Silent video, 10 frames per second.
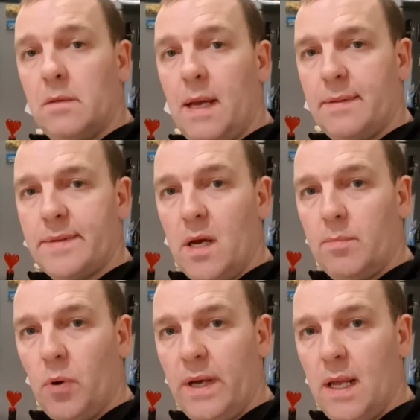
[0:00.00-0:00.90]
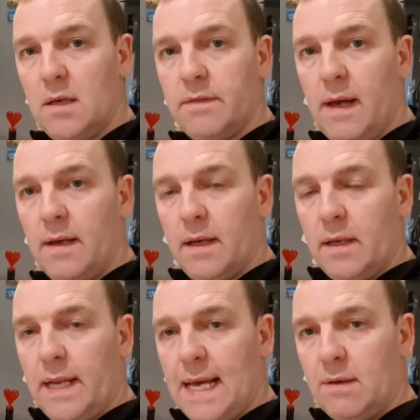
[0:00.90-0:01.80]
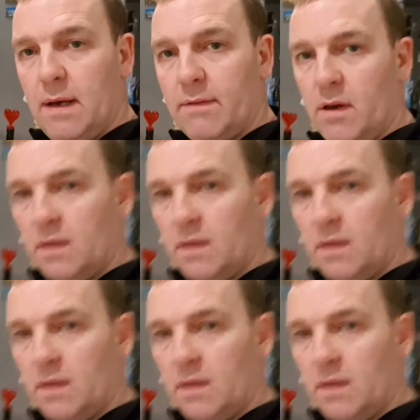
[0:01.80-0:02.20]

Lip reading: Right, so boil over. Now I've